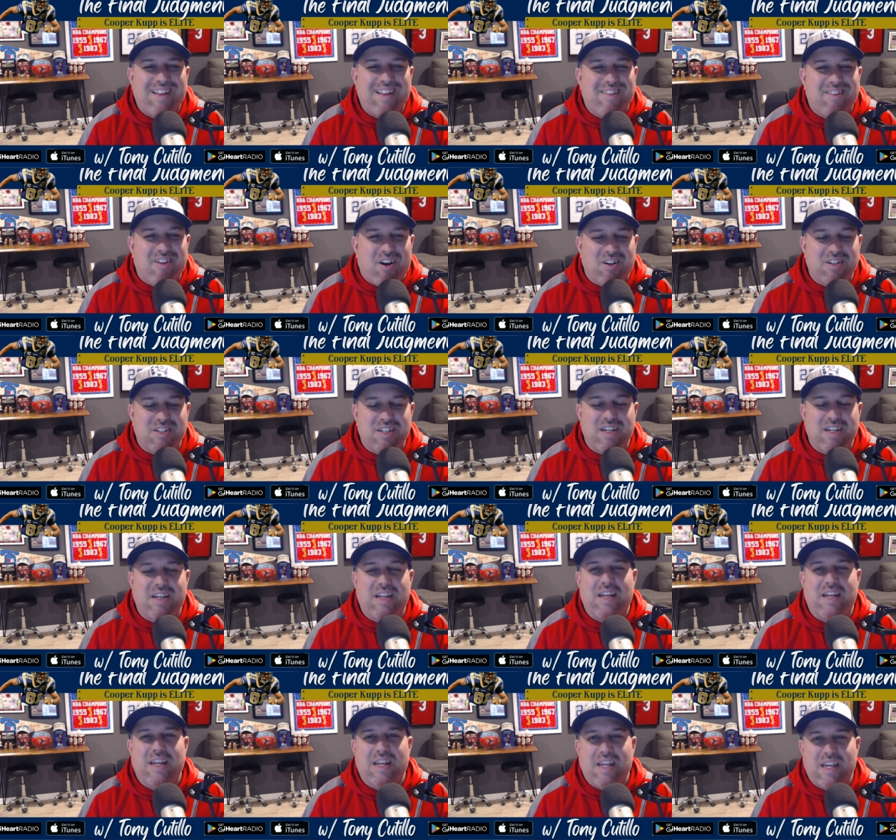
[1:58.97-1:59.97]
doesn't
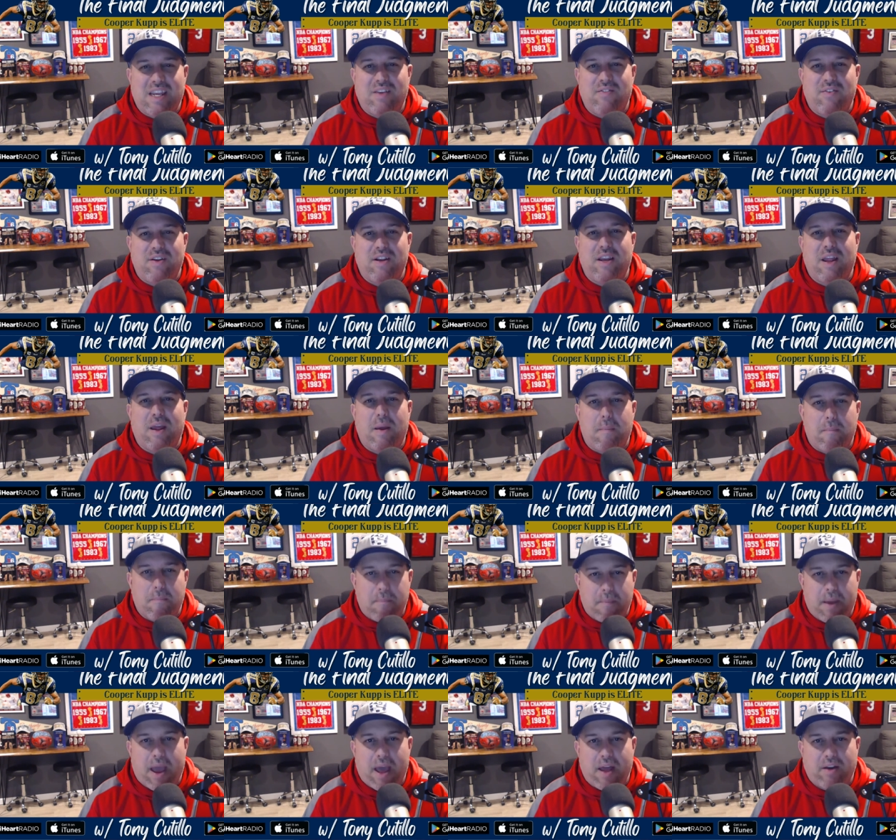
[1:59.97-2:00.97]
even
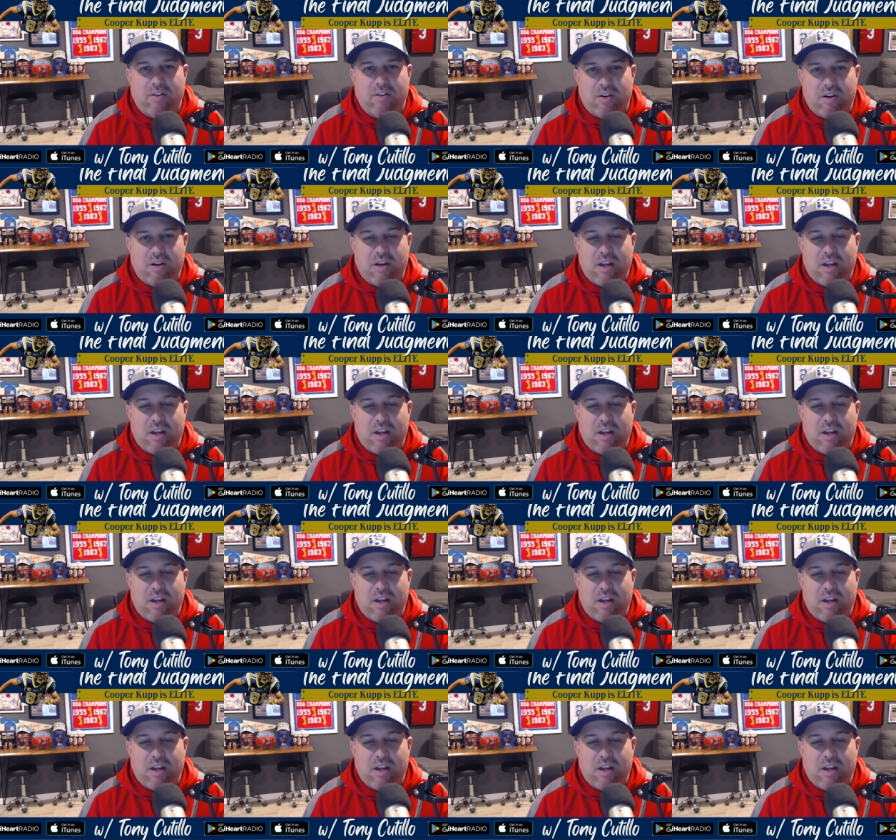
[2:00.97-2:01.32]
matter.